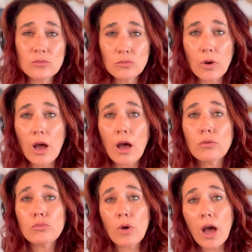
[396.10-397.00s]

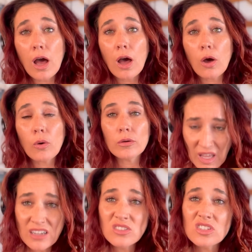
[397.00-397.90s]
Whoa, whoa.
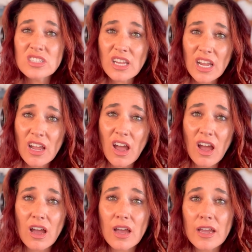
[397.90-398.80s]
That's
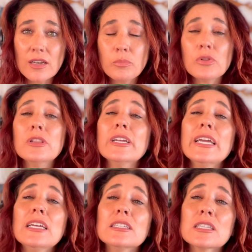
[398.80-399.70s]
sad.
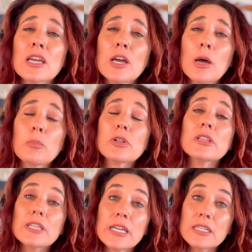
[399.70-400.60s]
Please,
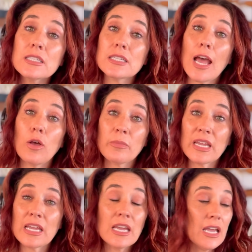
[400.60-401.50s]
please tell
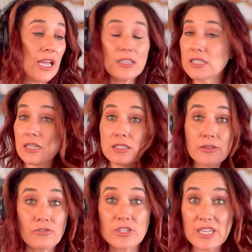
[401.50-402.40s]
me it's in a
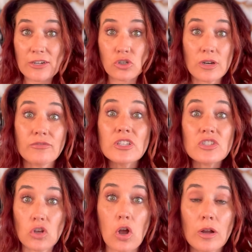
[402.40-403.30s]
different section of the
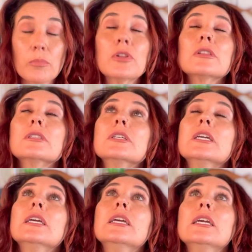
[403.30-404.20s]
song.
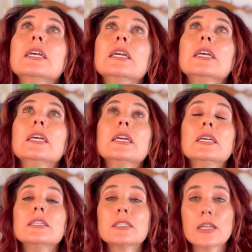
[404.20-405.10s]

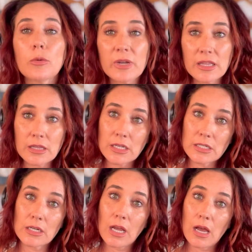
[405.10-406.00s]
Please tell me that they
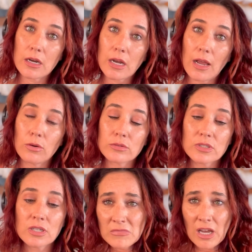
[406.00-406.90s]
didn't cut it
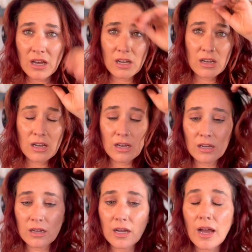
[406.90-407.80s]
out.
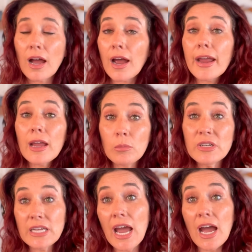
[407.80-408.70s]
I am
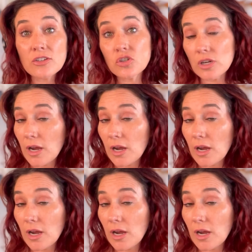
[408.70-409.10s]
attached.